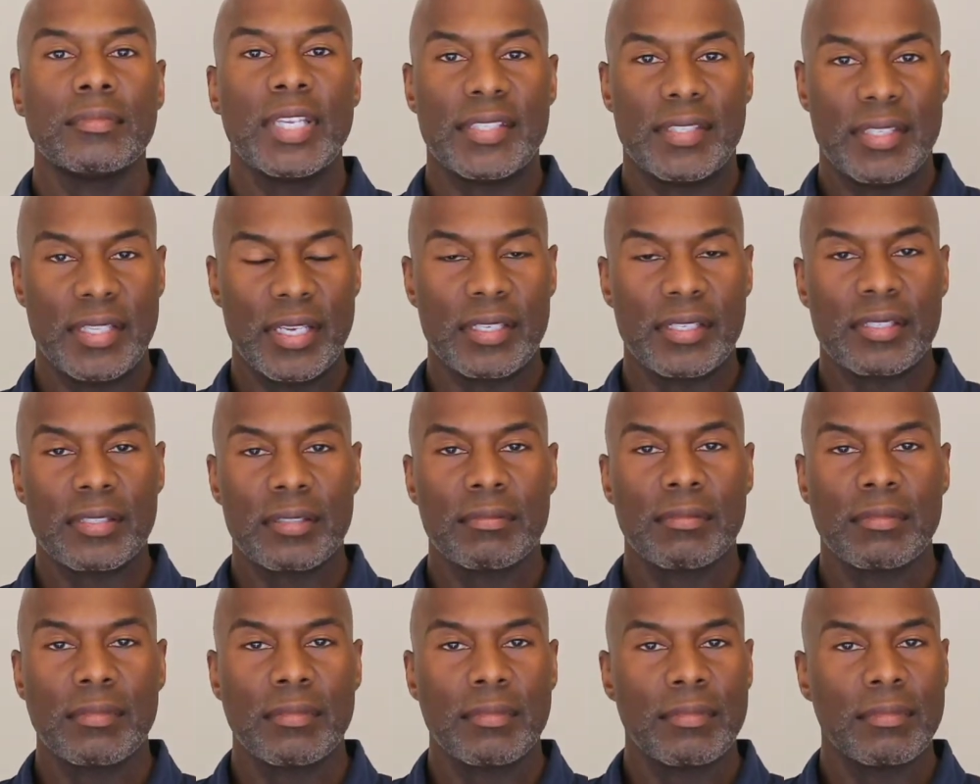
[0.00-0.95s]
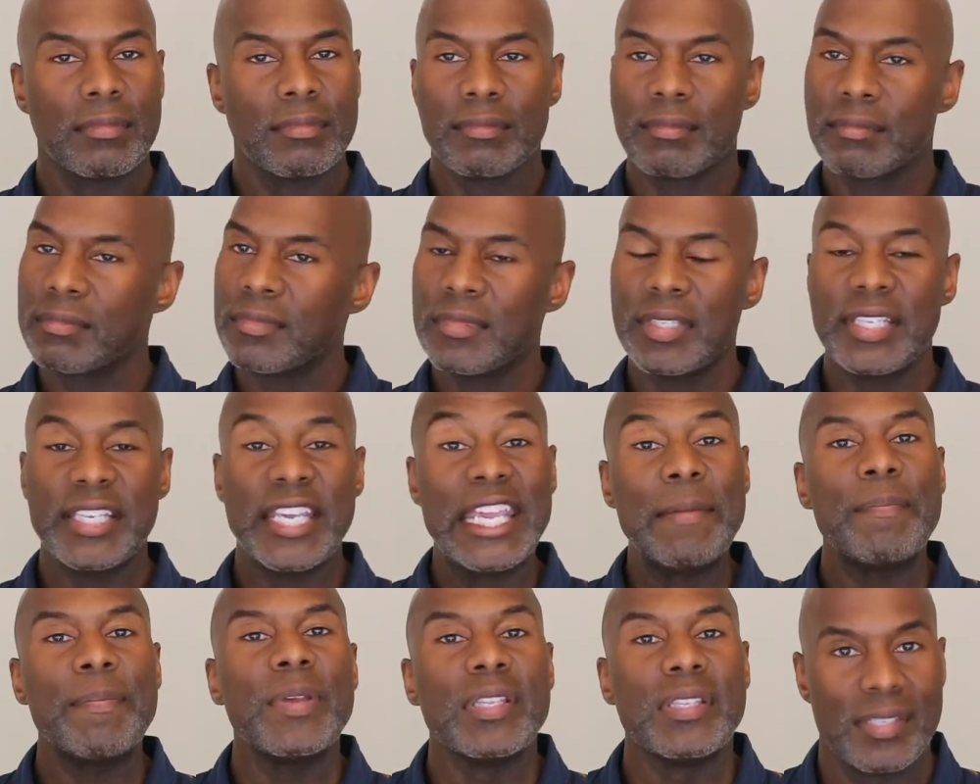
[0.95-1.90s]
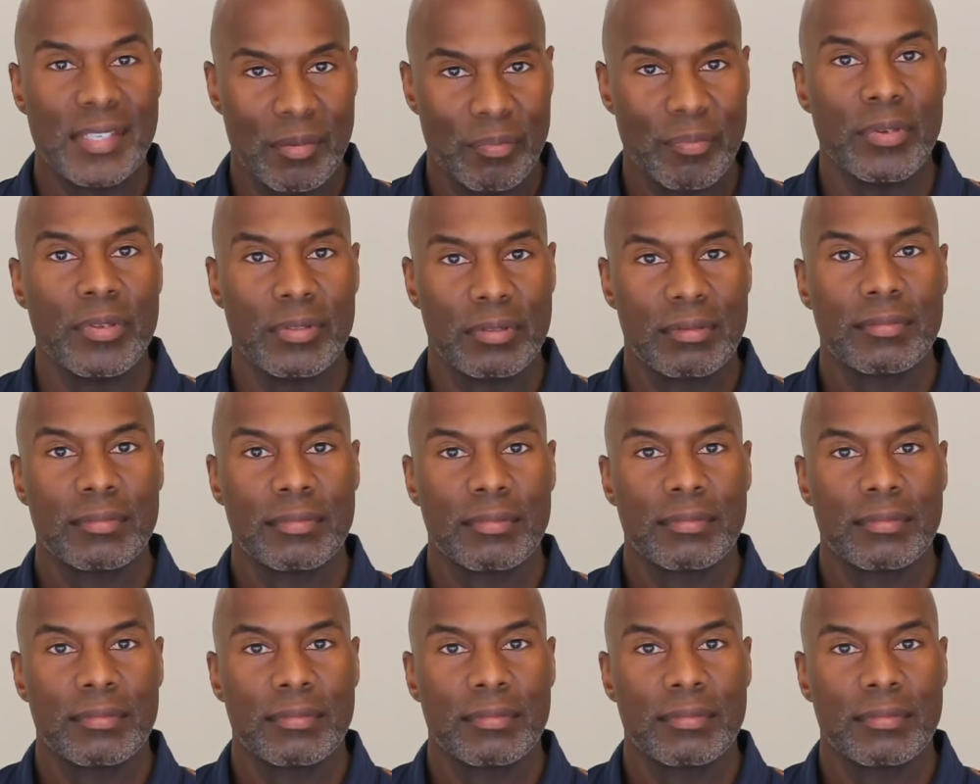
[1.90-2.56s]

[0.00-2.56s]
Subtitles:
is this. Keep it simple.